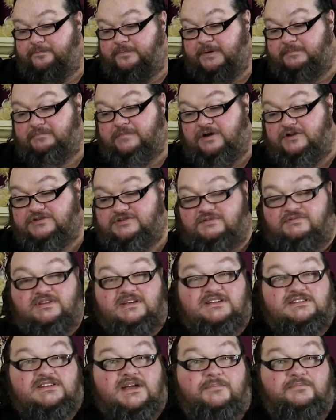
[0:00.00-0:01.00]
but most of
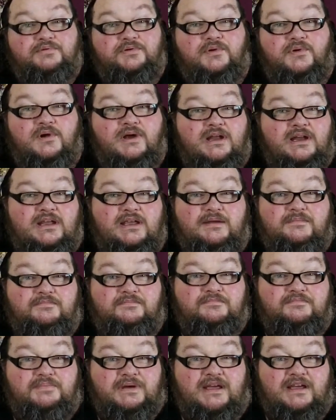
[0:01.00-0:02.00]
these are pretty
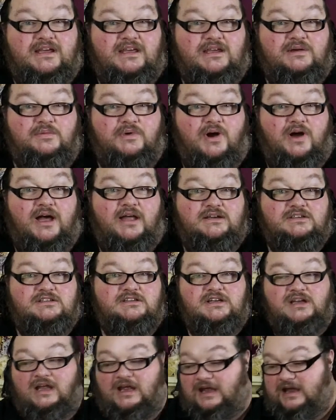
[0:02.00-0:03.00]
pinky white,
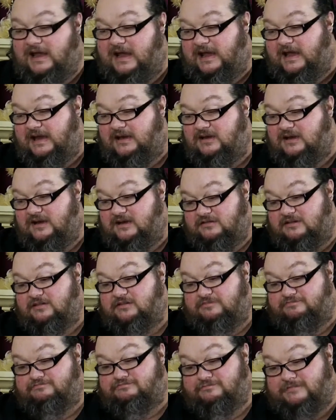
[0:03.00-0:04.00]
and
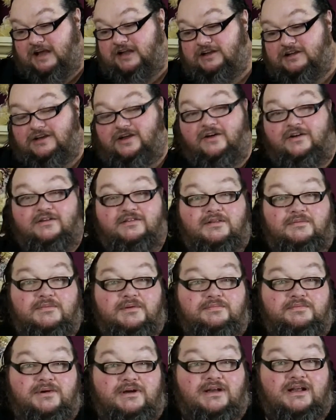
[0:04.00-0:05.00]
a lot of them
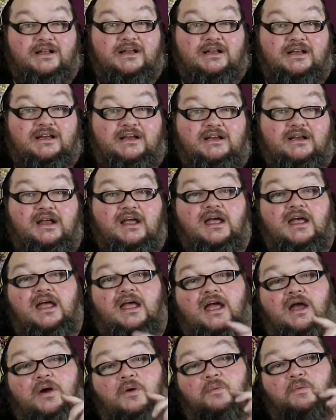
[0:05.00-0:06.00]
are pretty clean.
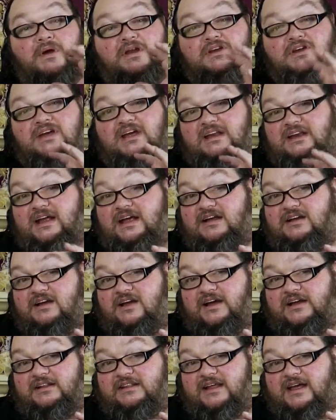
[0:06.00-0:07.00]
When you get an egg
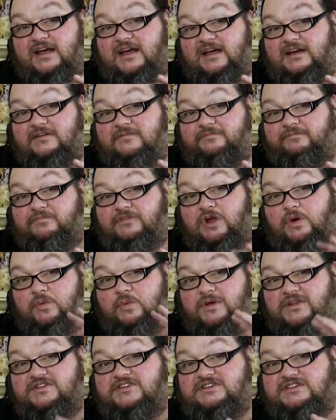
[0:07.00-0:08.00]
like that,
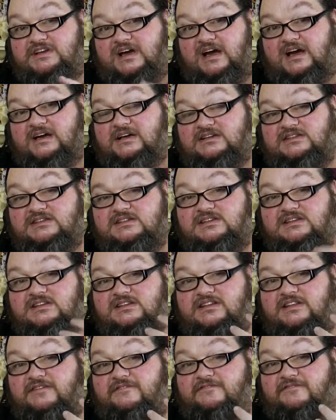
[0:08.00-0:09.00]
with ducks,
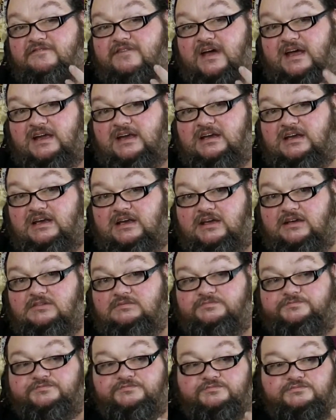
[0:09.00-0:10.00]
the
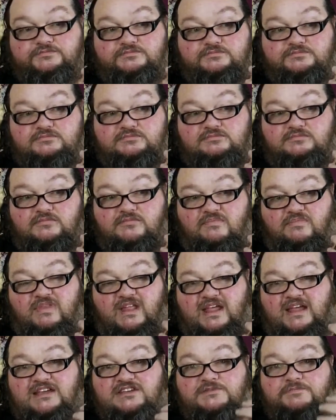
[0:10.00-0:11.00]
veining
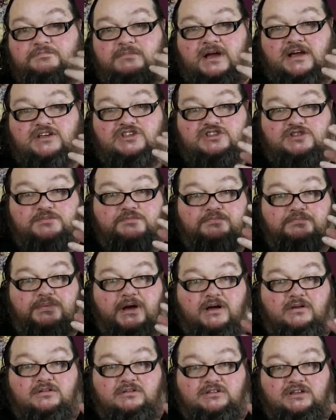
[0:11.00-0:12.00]
is much
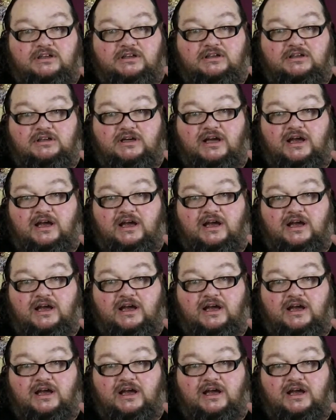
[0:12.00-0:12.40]
bolder,